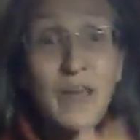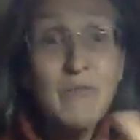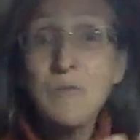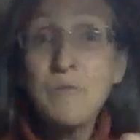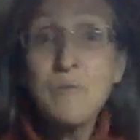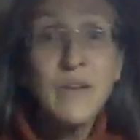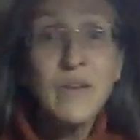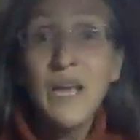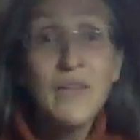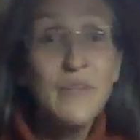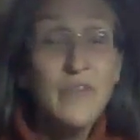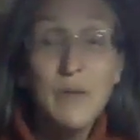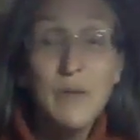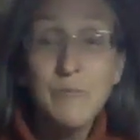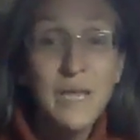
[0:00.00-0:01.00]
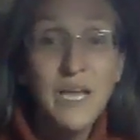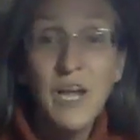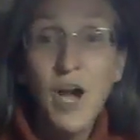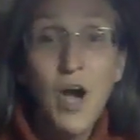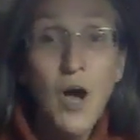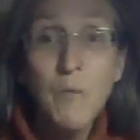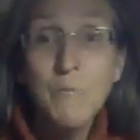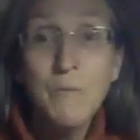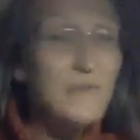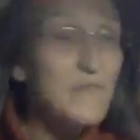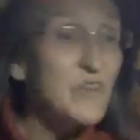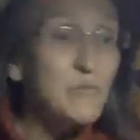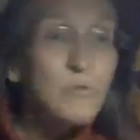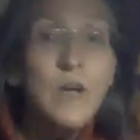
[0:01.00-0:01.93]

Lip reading: Everybody ends up being harmed by this.